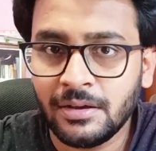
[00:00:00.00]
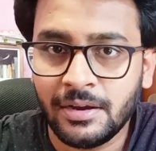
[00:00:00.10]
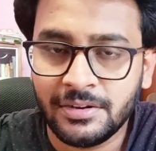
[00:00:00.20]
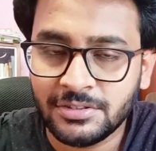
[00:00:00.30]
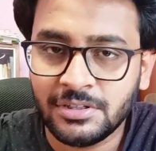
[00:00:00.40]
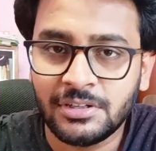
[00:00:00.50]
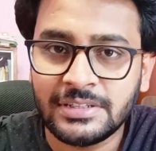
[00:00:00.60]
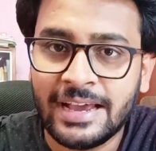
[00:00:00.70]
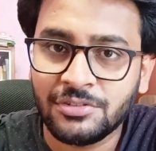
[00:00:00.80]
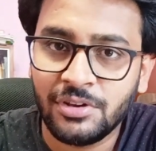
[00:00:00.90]
uh, research
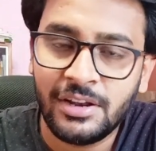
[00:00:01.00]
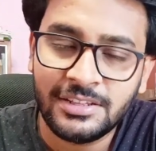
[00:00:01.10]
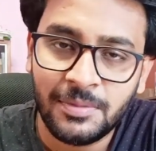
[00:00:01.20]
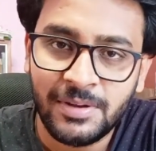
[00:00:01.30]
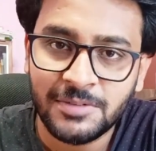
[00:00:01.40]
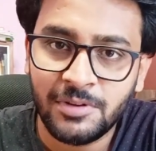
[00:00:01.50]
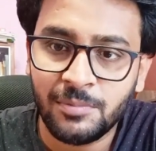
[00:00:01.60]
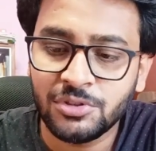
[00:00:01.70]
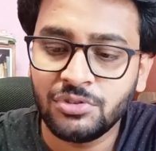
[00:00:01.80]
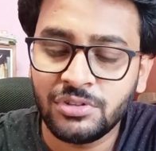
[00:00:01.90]
as well as the placement
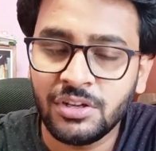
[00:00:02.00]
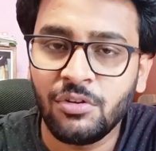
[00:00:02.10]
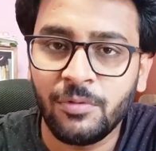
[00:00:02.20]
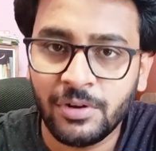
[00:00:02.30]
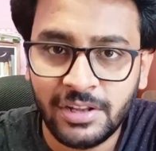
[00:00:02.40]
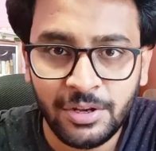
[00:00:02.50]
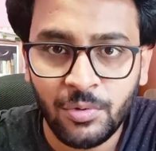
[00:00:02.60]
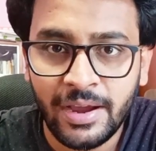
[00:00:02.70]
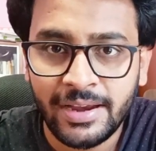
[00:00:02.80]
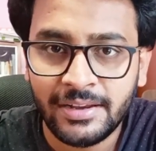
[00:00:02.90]
opportunity go for the new
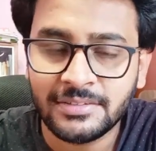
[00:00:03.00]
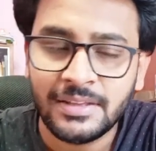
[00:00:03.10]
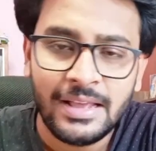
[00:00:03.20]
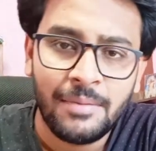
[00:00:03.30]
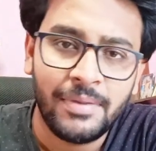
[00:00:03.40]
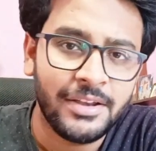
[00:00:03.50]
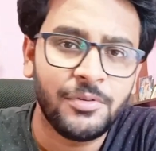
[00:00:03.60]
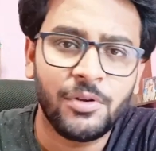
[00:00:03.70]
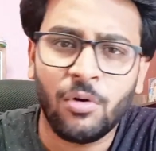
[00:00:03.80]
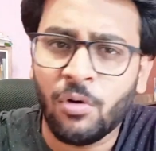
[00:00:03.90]
iits but
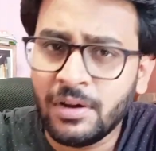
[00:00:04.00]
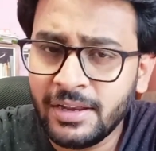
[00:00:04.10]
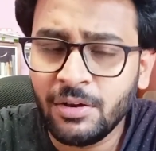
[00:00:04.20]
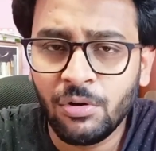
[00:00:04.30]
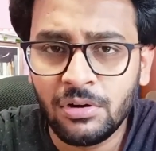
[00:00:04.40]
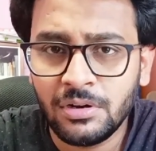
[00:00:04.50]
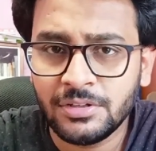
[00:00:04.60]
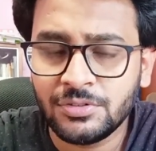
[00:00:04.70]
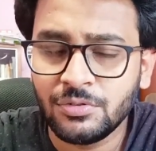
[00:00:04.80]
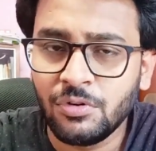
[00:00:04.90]
if your only goal
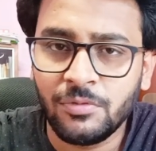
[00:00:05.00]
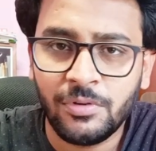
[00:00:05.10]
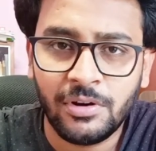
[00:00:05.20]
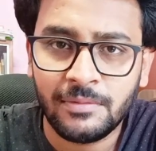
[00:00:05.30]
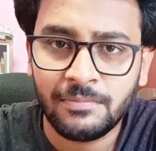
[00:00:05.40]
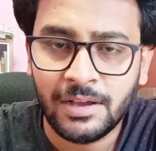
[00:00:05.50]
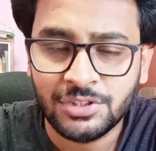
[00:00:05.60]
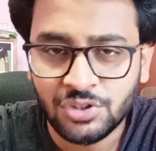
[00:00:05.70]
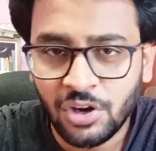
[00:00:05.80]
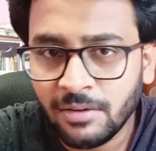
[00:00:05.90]
is to go for
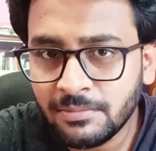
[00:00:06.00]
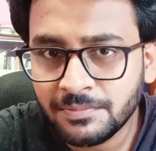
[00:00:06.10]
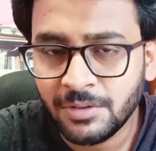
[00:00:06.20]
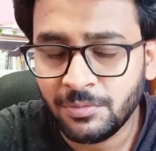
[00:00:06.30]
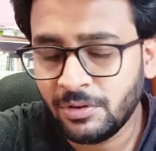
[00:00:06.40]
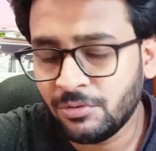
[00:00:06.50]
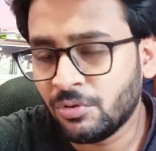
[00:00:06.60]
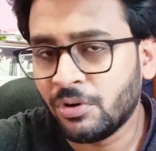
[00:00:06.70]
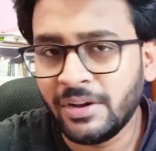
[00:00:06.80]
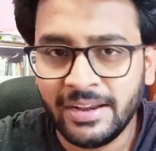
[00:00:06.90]
a job if you
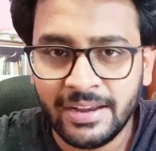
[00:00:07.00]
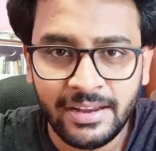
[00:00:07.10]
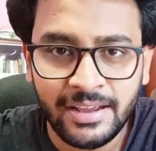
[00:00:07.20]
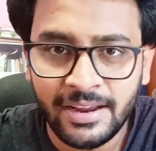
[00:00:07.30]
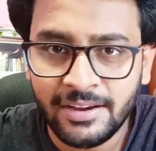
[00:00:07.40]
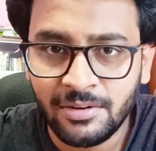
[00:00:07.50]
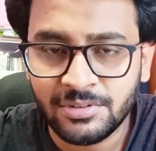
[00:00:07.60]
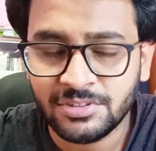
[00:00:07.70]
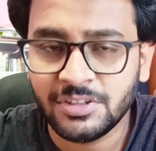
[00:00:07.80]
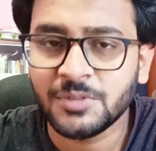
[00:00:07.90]
don't need any kind of
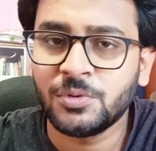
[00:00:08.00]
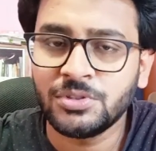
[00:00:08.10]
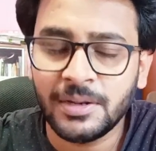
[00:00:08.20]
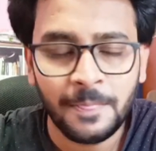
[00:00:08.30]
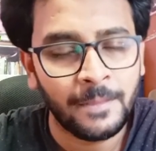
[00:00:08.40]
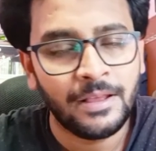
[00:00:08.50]
research exposure